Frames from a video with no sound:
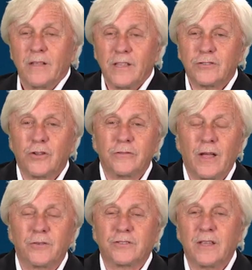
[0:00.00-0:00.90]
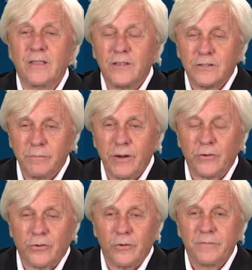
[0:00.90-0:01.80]
Let's go now and see this
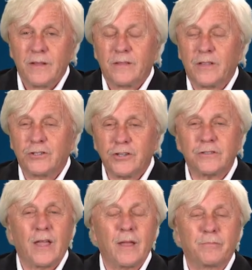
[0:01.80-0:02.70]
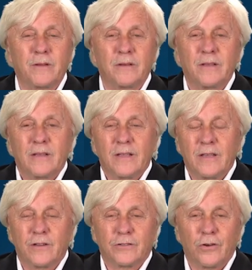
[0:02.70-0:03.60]
miracle that just happened
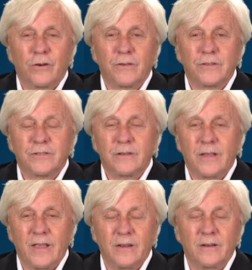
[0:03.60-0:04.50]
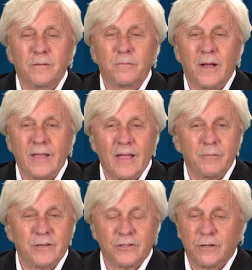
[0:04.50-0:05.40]
in a service in
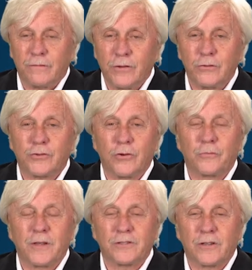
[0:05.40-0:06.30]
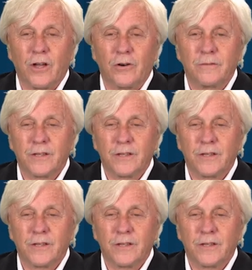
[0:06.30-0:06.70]
Miami just a few short weeks ago.